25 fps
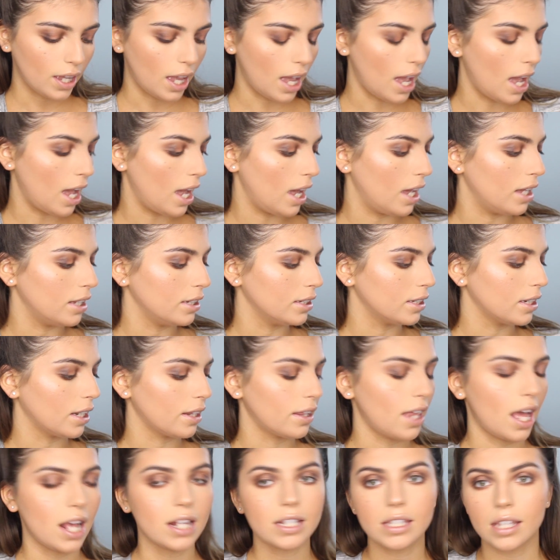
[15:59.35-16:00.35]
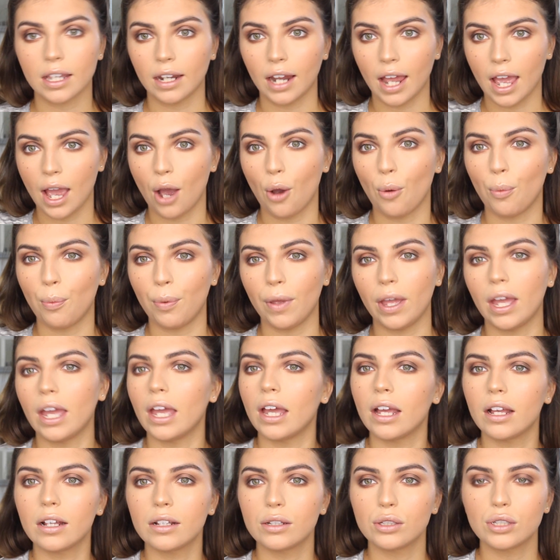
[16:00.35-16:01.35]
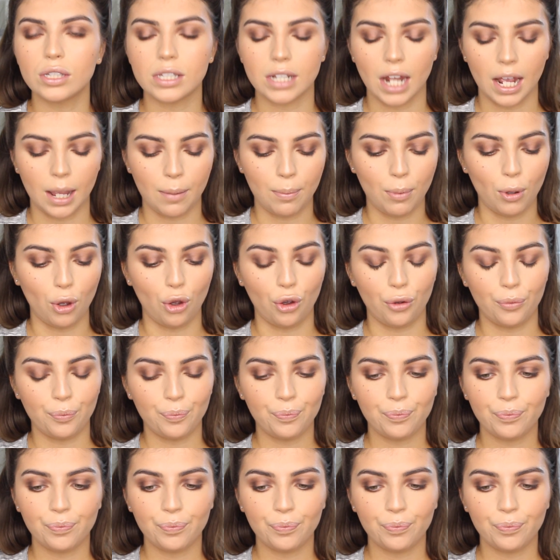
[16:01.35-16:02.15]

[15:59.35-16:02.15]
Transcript: and that's going to help it stay put.